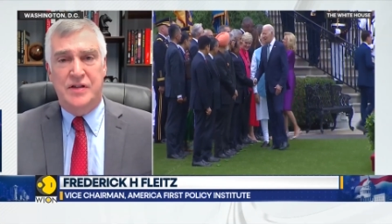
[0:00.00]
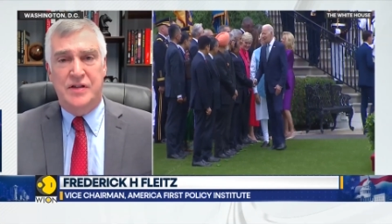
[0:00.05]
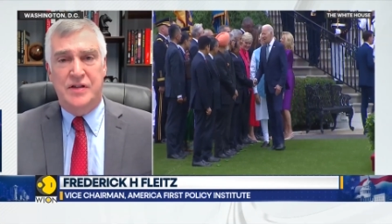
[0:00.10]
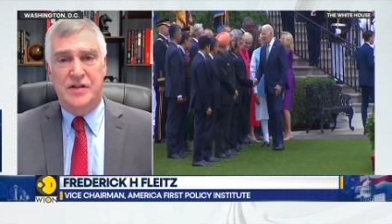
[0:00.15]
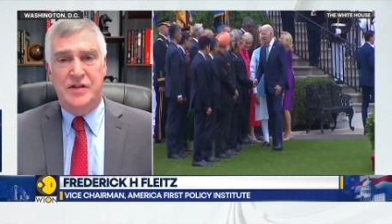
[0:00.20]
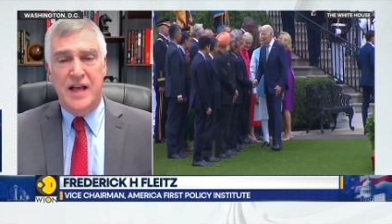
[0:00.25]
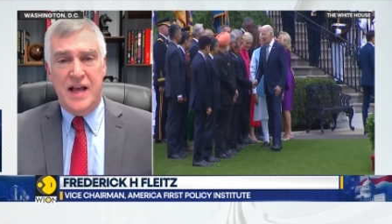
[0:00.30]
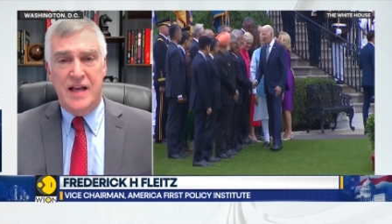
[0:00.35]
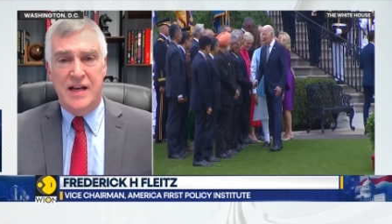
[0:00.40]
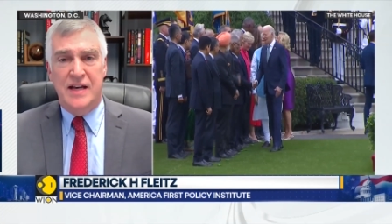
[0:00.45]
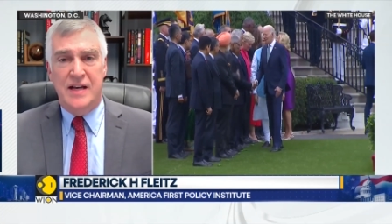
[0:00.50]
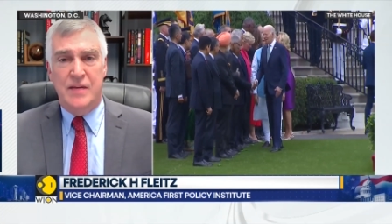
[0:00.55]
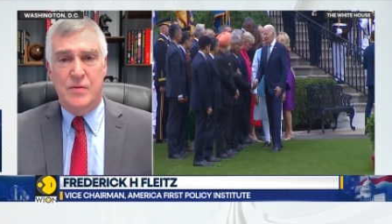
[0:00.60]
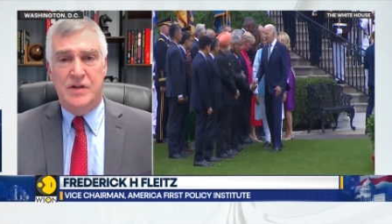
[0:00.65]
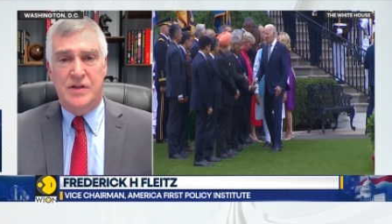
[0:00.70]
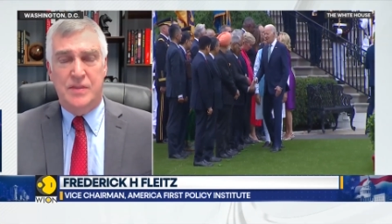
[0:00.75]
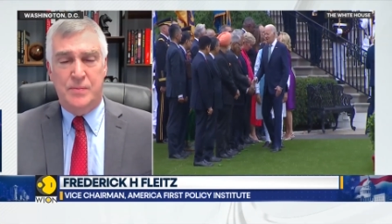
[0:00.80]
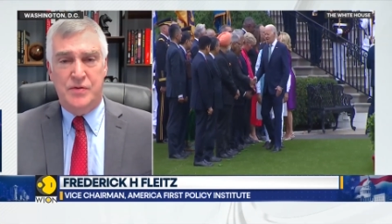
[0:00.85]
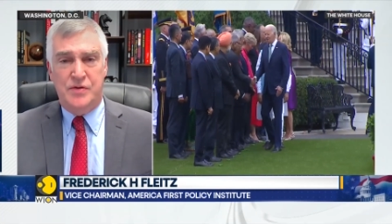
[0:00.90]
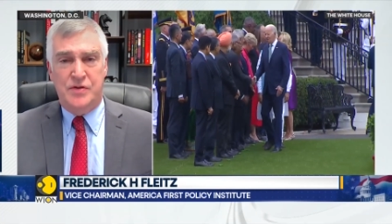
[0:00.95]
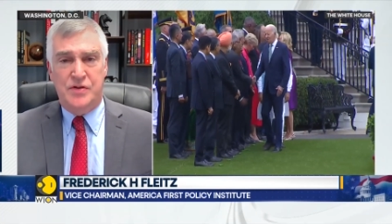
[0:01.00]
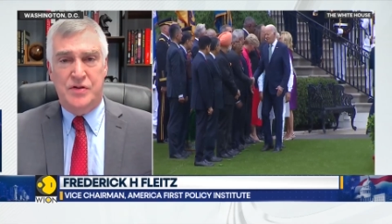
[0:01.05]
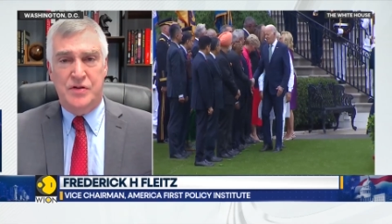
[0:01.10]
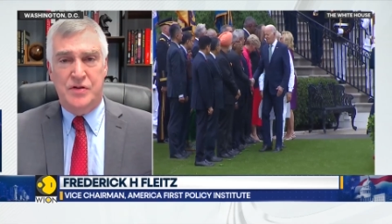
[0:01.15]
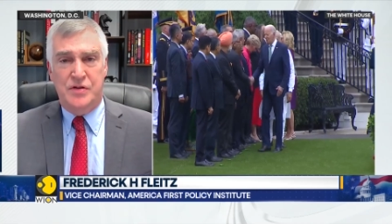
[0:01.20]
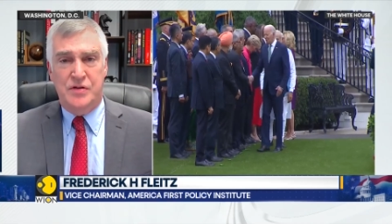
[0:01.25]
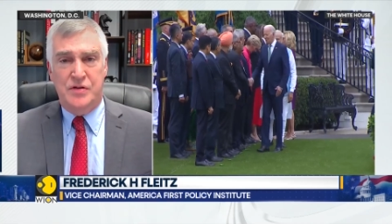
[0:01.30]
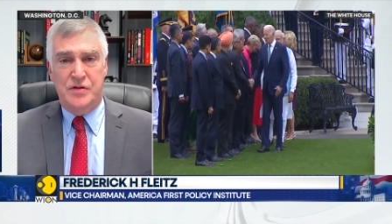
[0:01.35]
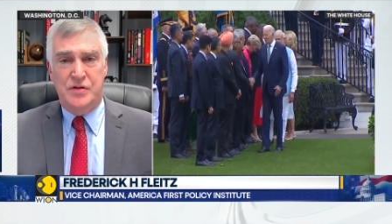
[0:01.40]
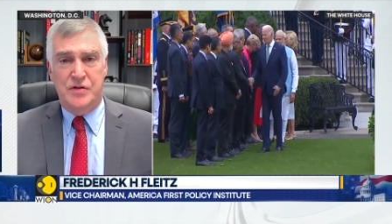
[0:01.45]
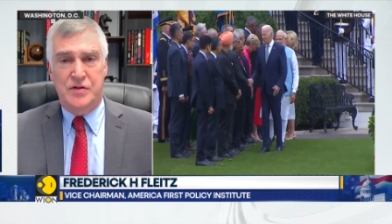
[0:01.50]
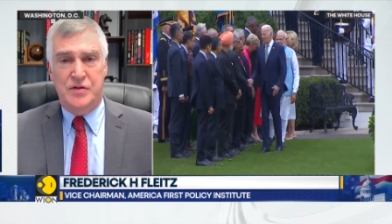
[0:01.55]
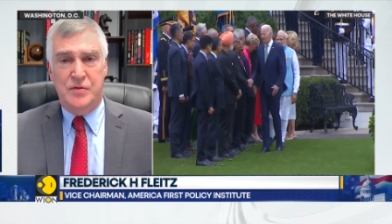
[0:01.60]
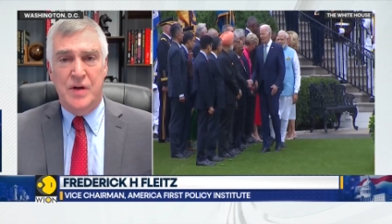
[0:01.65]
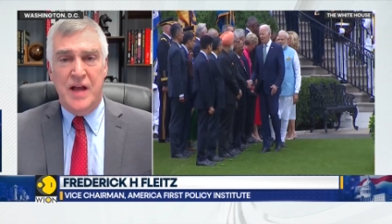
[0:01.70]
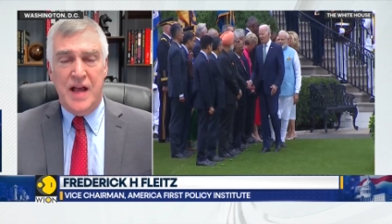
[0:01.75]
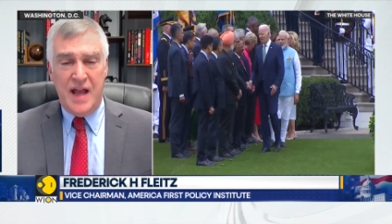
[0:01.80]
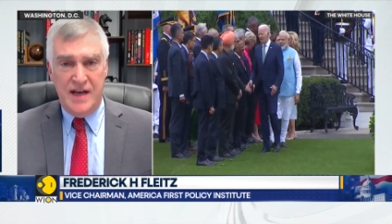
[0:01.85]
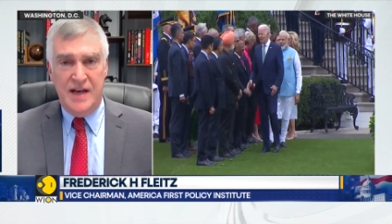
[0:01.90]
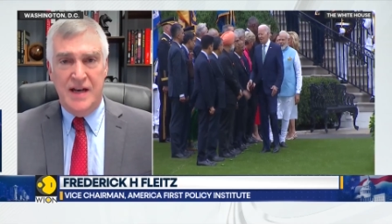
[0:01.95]
and india wants to pursue
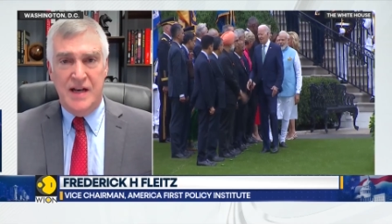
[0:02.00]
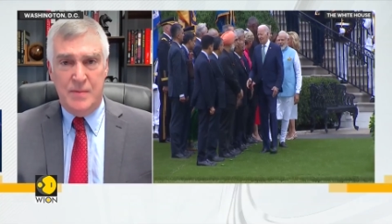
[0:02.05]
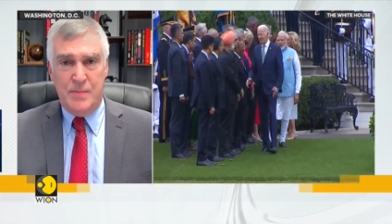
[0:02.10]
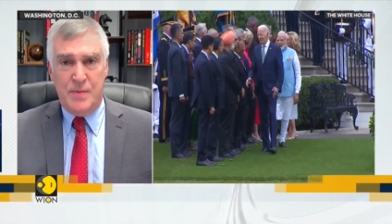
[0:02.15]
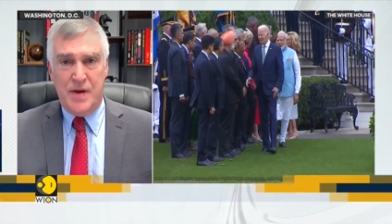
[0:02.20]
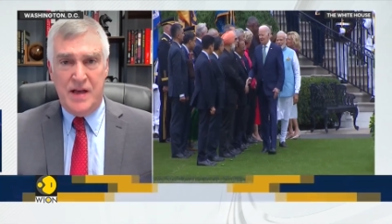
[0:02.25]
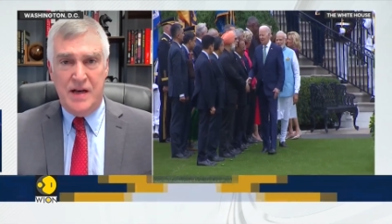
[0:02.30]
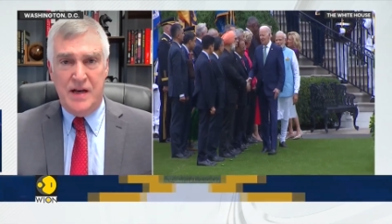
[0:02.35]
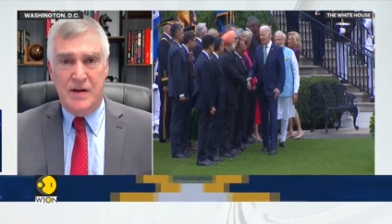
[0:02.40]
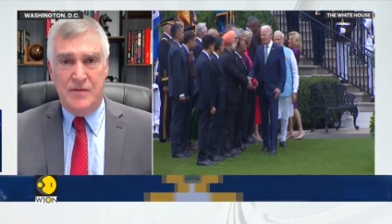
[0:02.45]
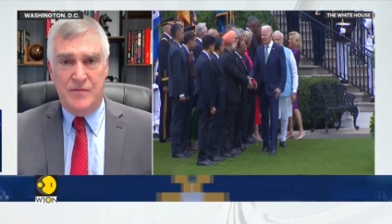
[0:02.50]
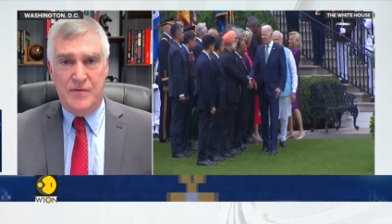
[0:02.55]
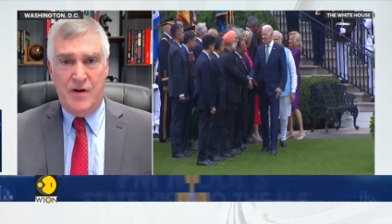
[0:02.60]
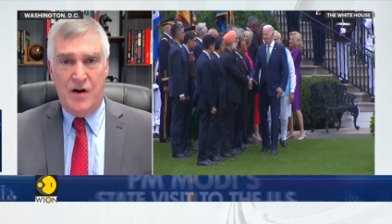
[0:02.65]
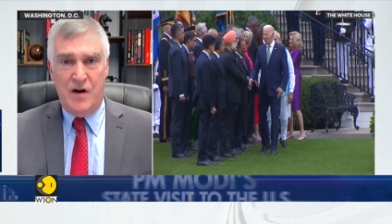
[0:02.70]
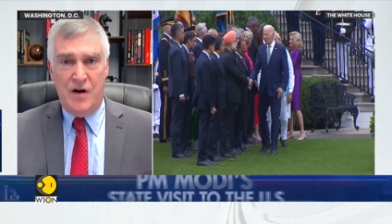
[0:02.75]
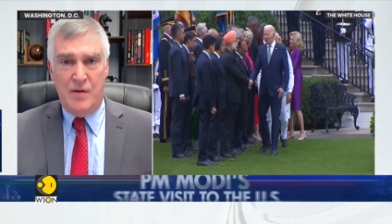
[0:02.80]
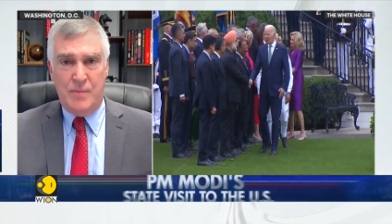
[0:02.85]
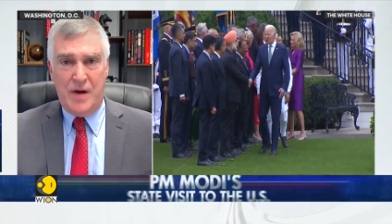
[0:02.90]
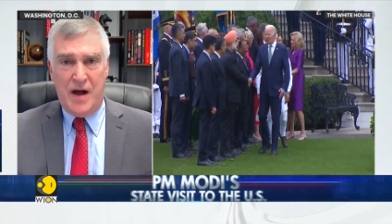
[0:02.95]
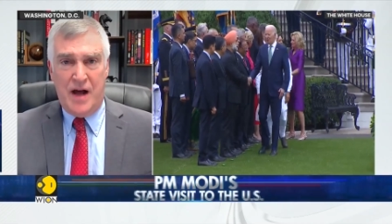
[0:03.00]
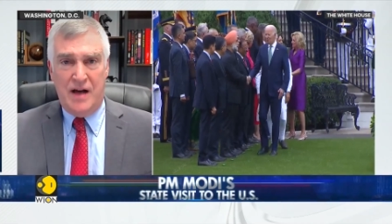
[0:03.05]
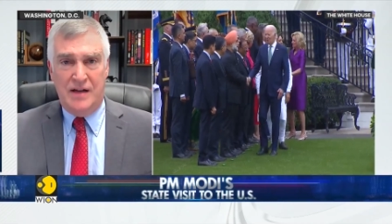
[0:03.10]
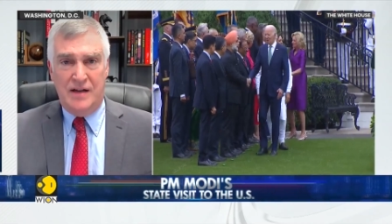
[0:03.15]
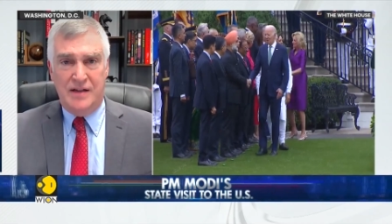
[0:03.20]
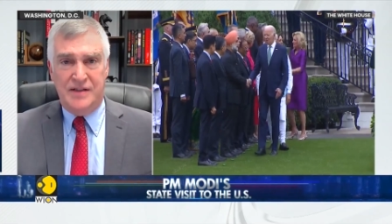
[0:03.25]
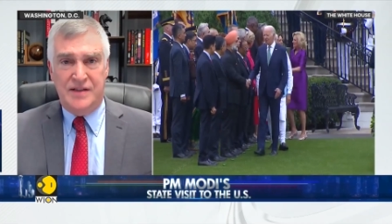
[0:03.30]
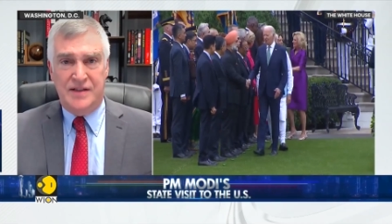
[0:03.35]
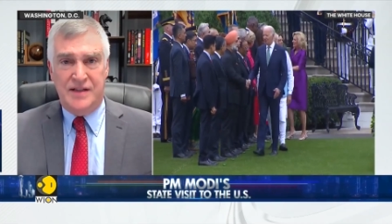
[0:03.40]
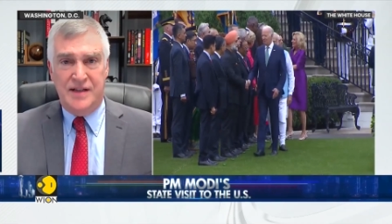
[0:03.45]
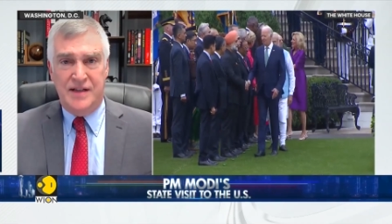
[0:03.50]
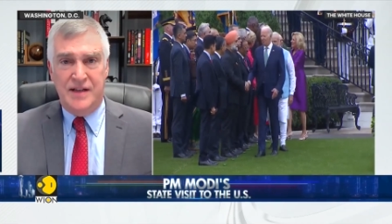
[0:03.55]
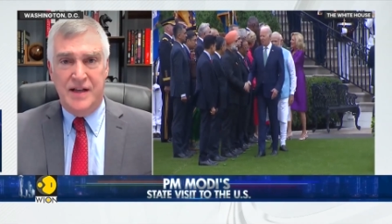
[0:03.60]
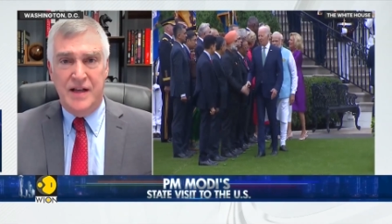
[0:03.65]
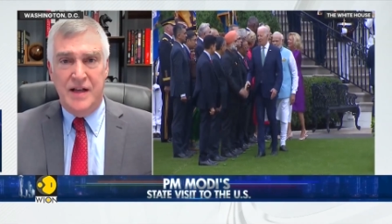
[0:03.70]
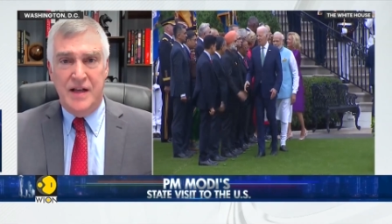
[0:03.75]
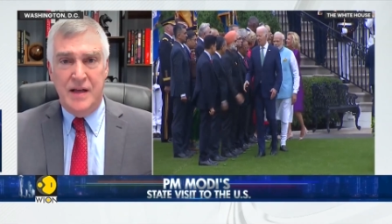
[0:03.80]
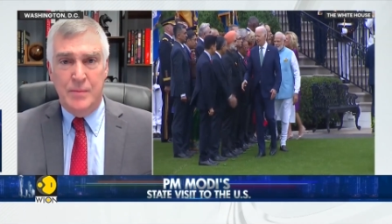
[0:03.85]
an independent foreign policy